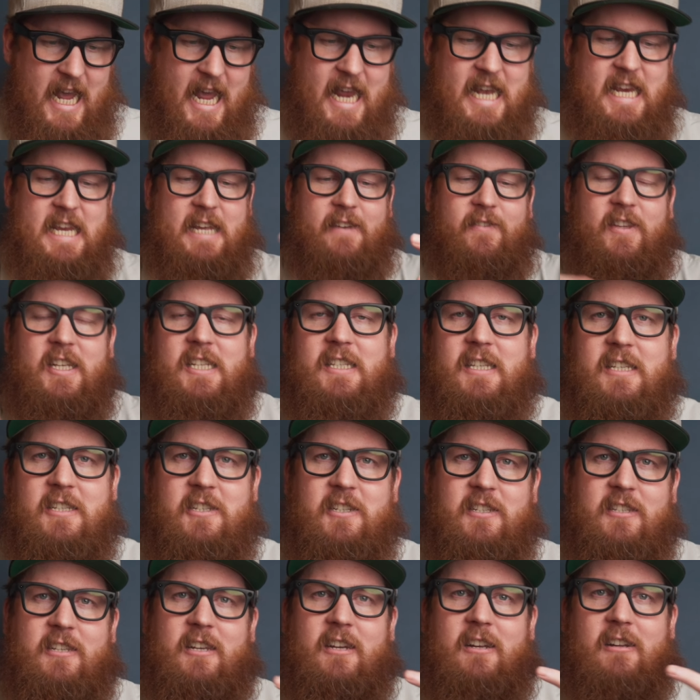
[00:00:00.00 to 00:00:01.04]
any of this is
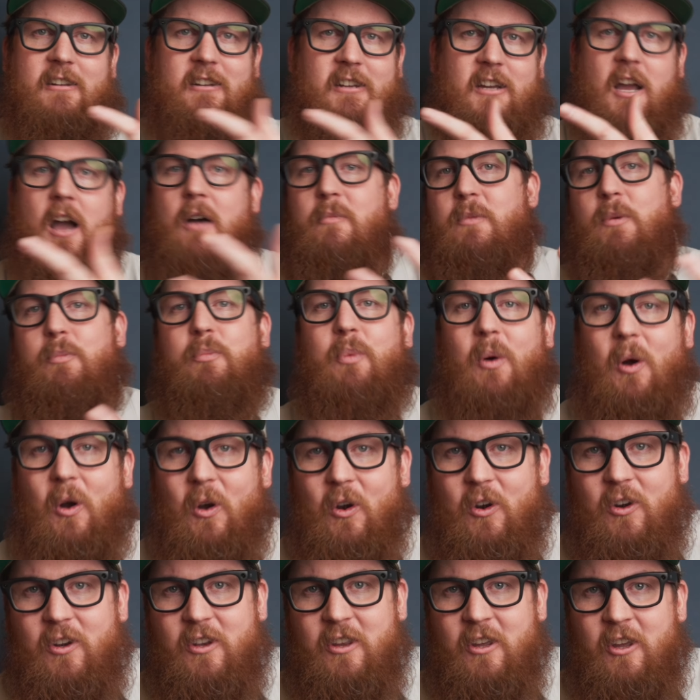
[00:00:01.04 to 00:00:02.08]
just going to come
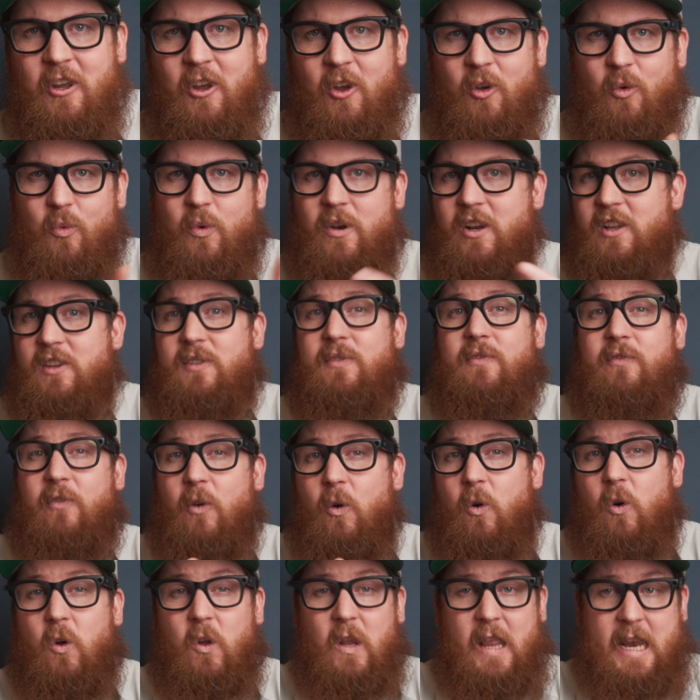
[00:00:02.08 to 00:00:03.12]
apart when it's
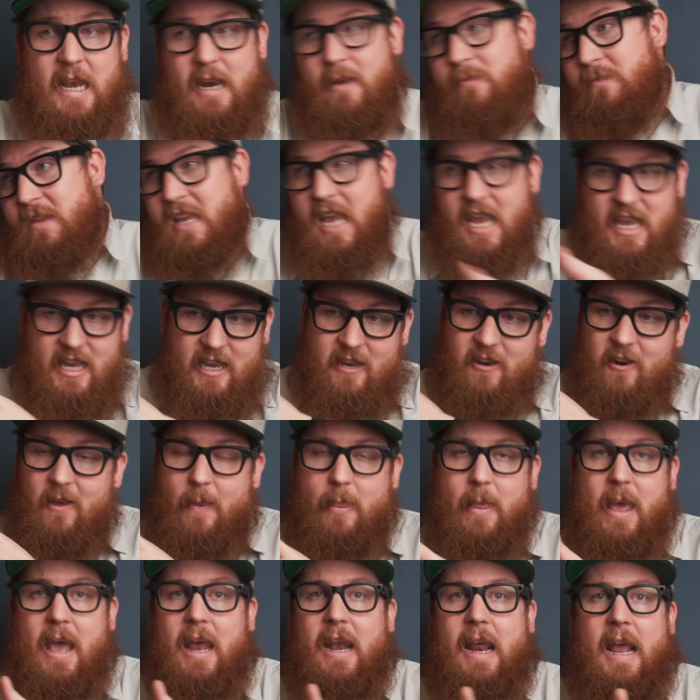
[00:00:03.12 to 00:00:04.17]
full and I'm yanking
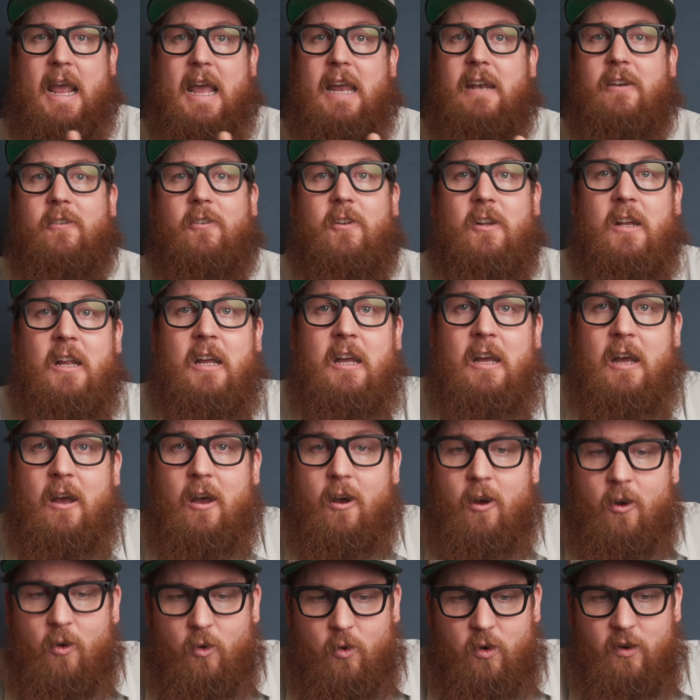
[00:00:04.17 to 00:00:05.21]
on that handle.
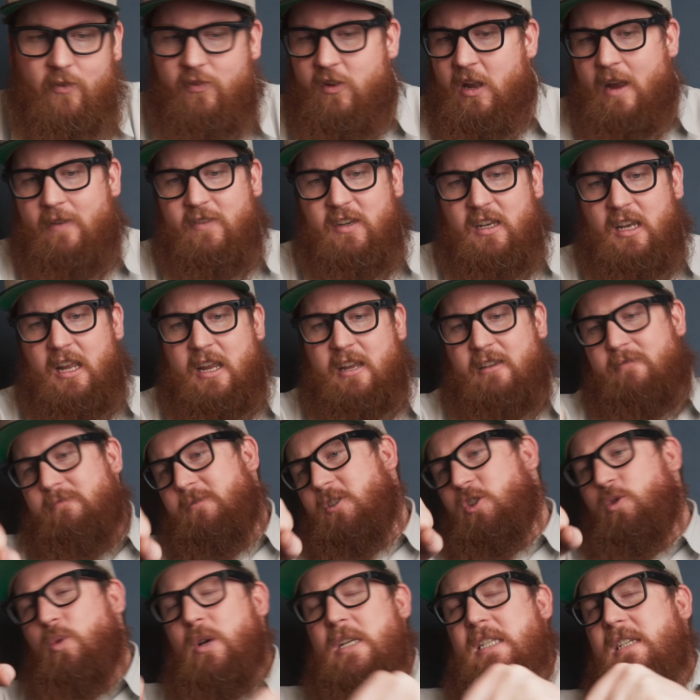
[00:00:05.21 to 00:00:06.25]
Or if you have to like
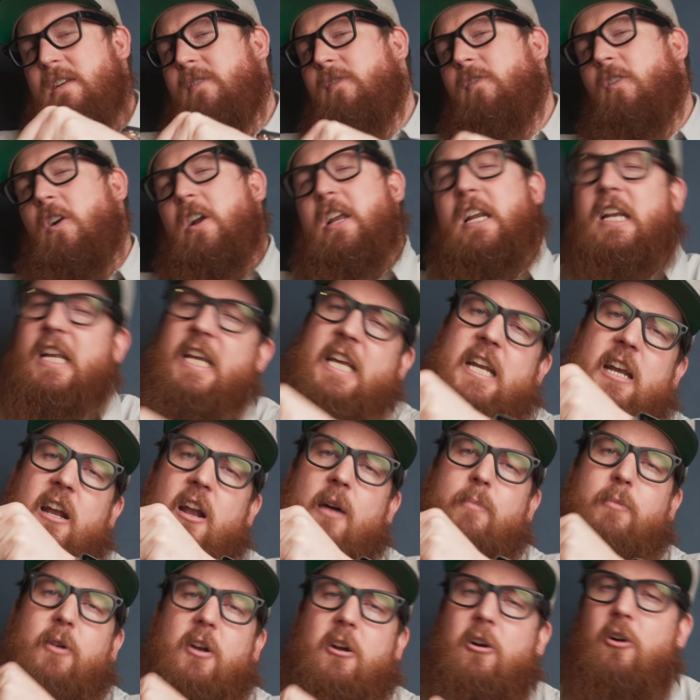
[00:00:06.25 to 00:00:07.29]
twist it funny to get it
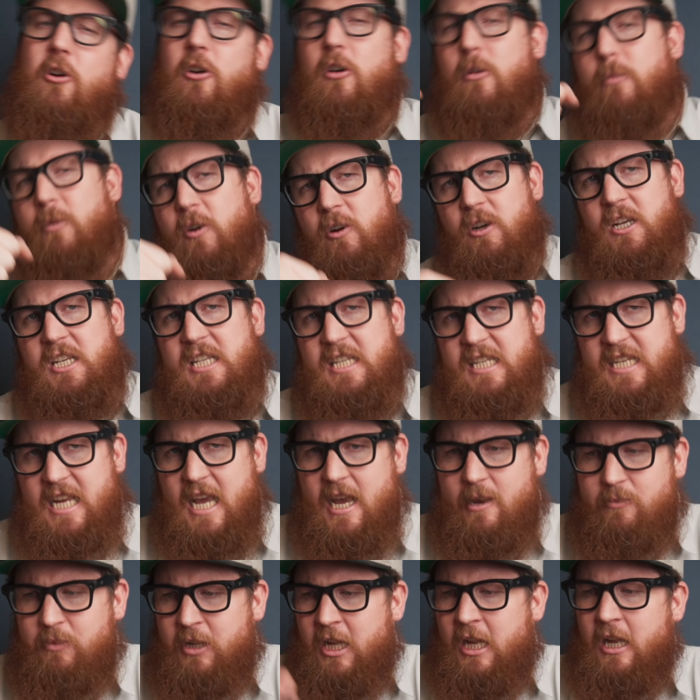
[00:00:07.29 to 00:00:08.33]
up a curb or a
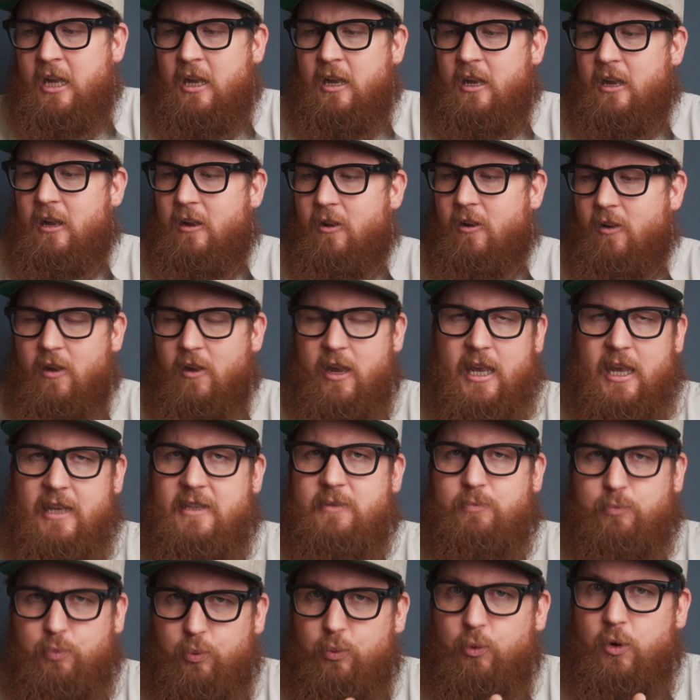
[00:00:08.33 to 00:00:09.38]
step. It's
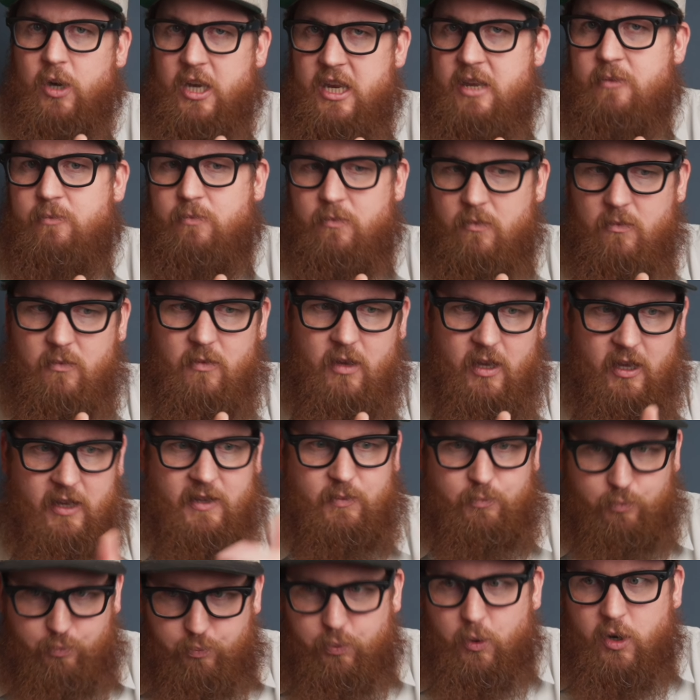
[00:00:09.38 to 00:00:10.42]
pretty
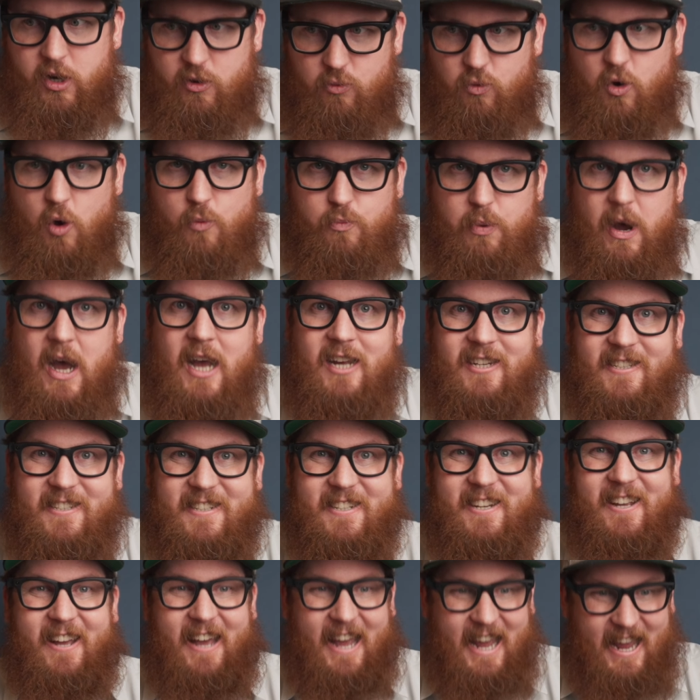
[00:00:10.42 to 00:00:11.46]

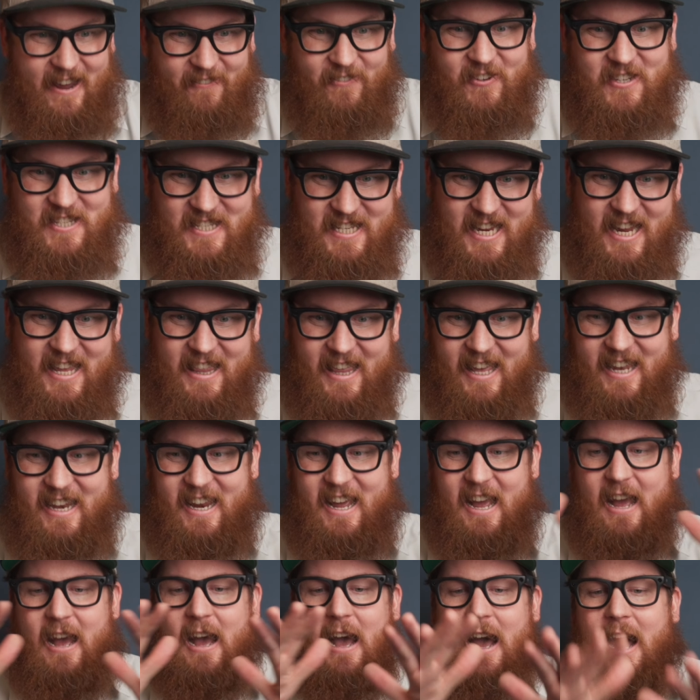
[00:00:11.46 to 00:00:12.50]
robust. I have to say that
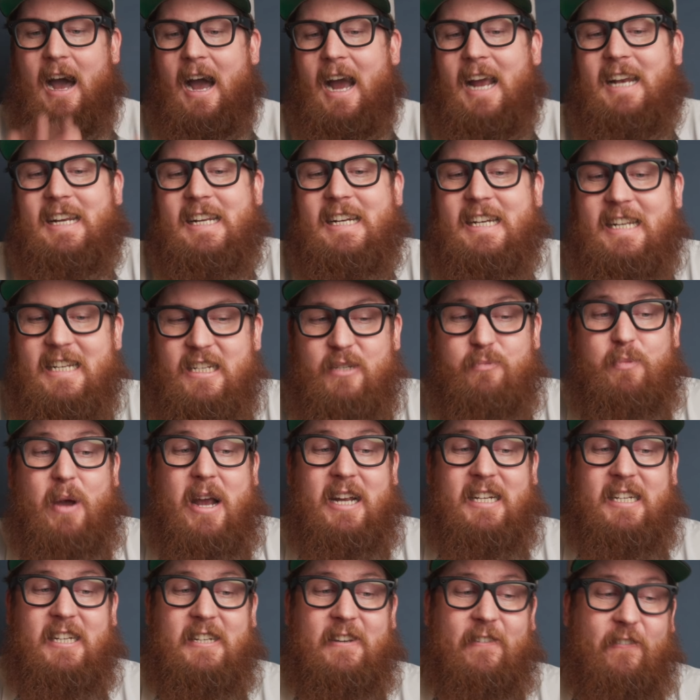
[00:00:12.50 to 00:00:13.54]
I didn't
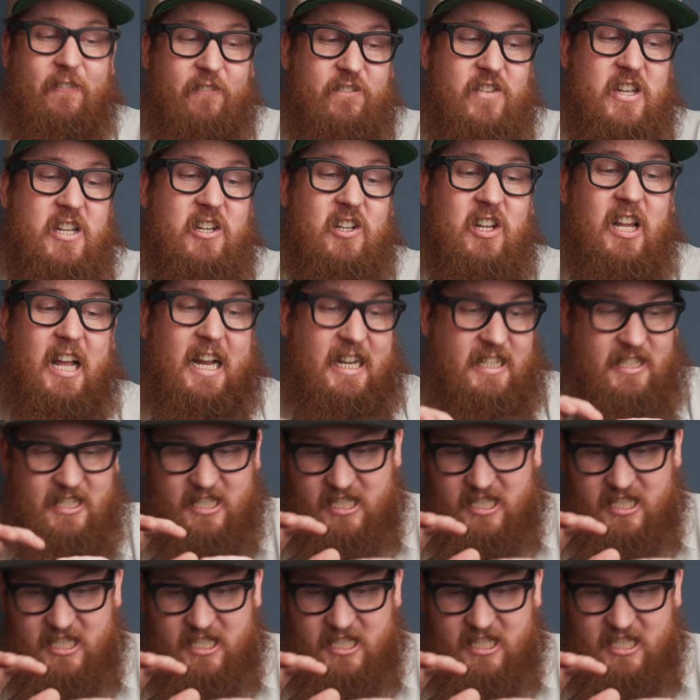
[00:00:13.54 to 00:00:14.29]
expect it to feel as